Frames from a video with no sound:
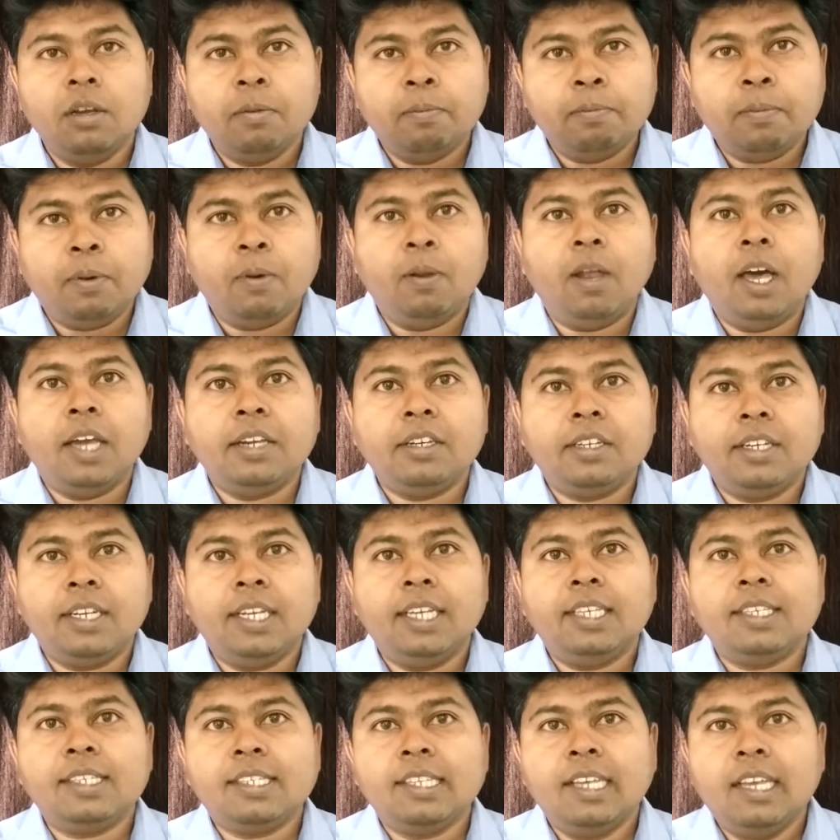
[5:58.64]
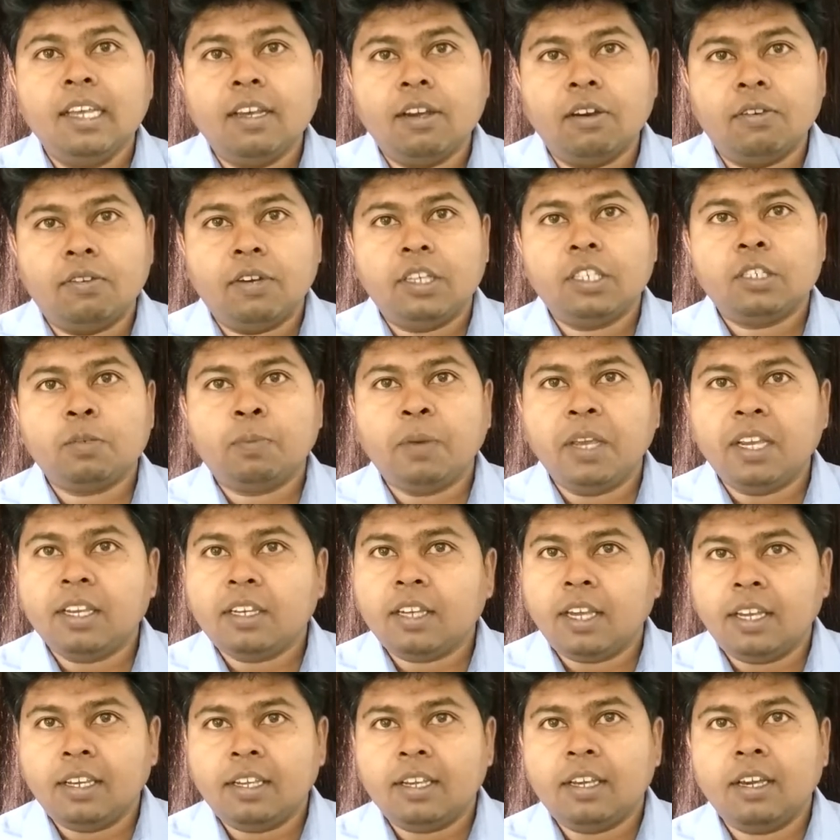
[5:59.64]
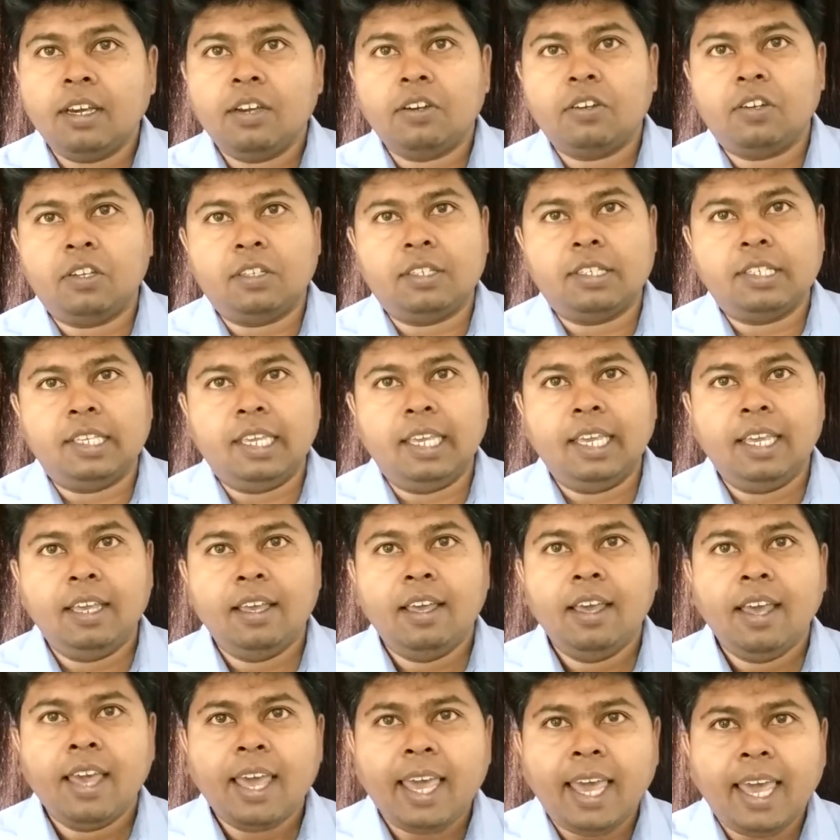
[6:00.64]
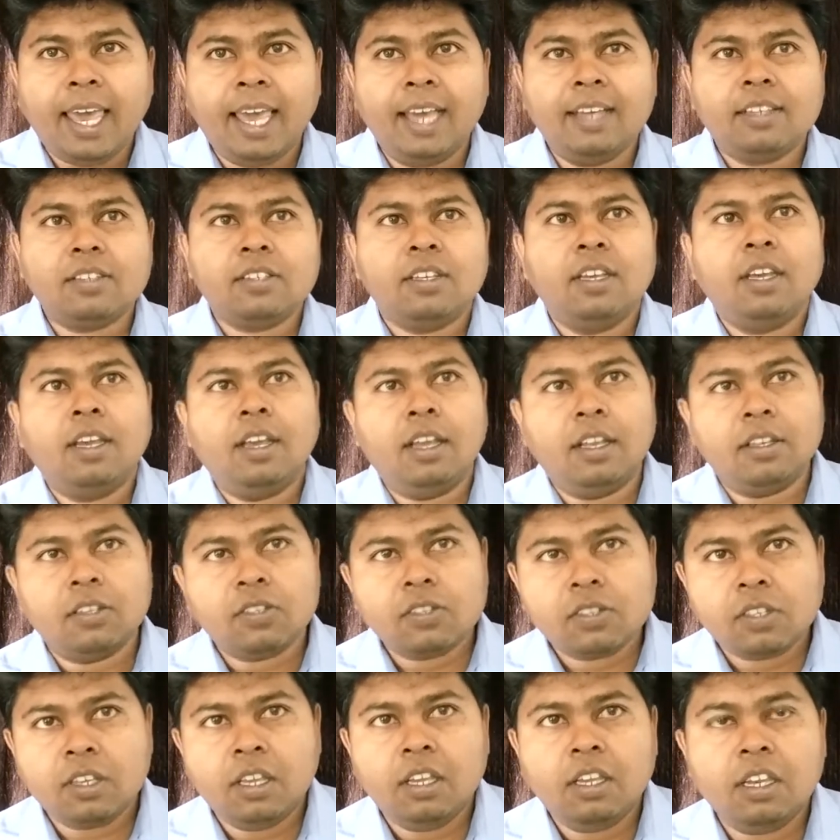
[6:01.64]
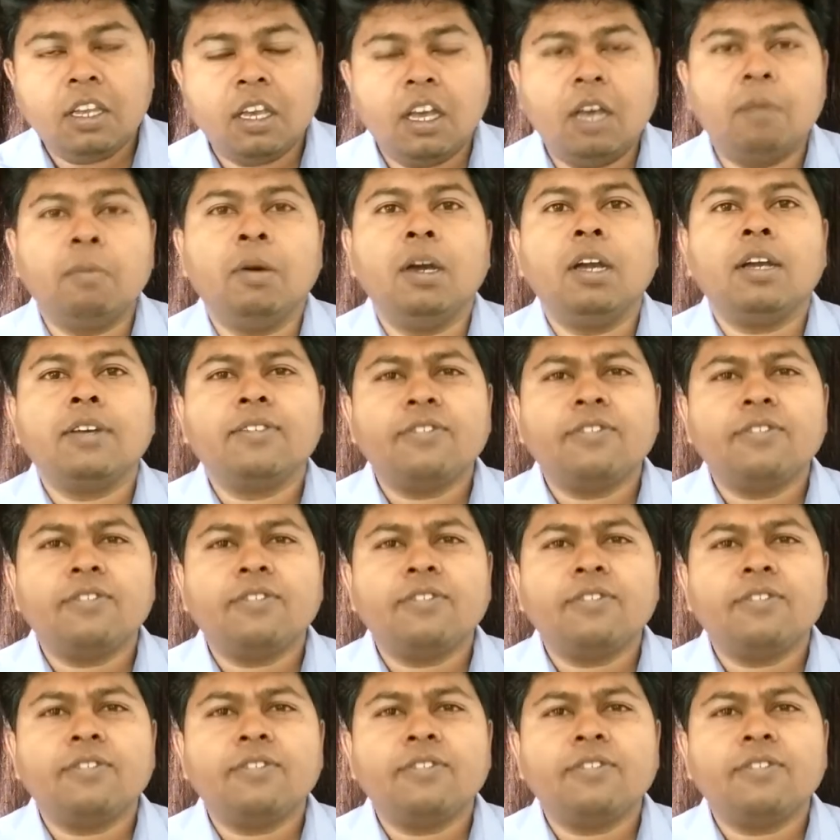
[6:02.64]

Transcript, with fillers: politeness, respect, and courtesy as is seen among